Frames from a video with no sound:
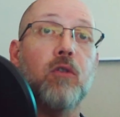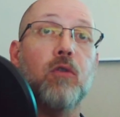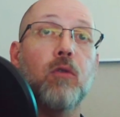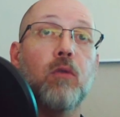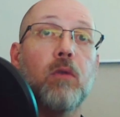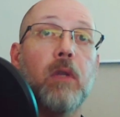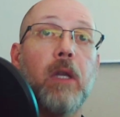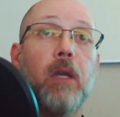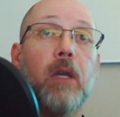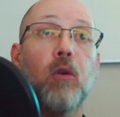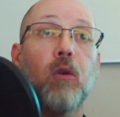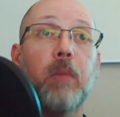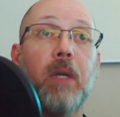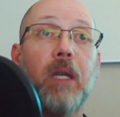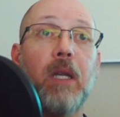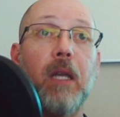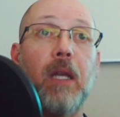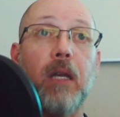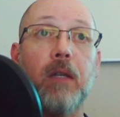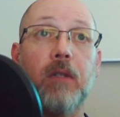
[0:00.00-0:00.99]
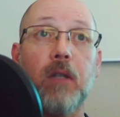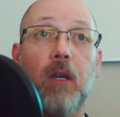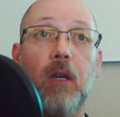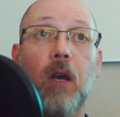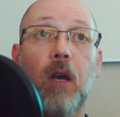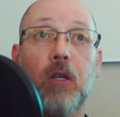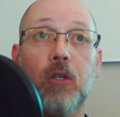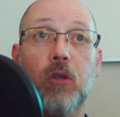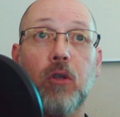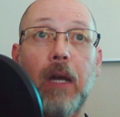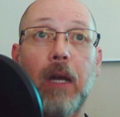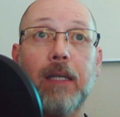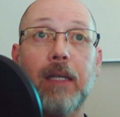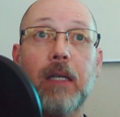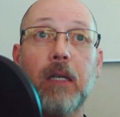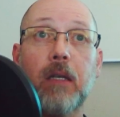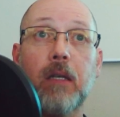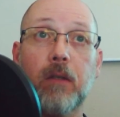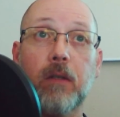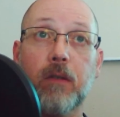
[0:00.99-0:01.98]
true legal meaning as a
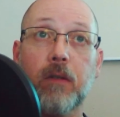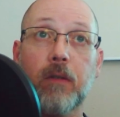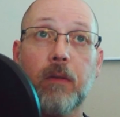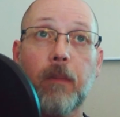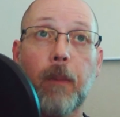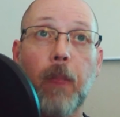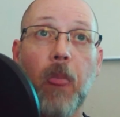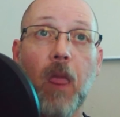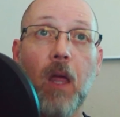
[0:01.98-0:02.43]
contract is.